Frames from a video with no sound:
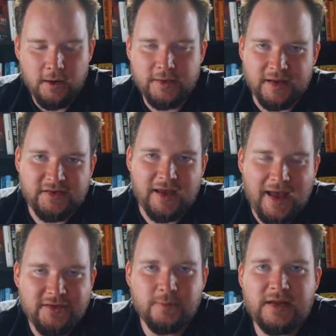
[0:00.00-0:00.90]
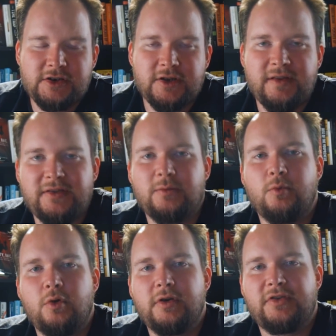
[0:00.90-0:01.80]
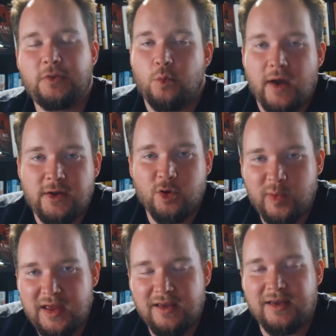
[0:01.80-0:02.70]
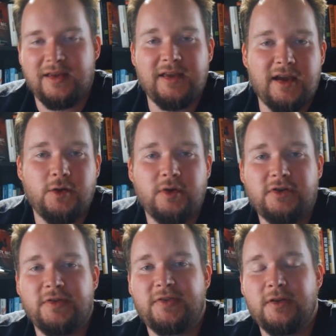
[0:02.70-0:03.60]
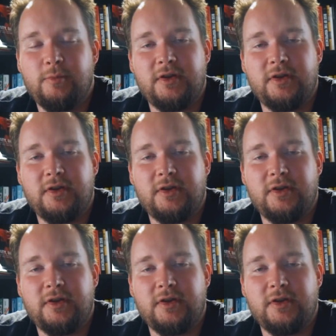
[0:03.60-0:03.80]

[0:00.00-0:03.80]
Okay, so as I mentioned, this is more just to whet your beak and get you interested,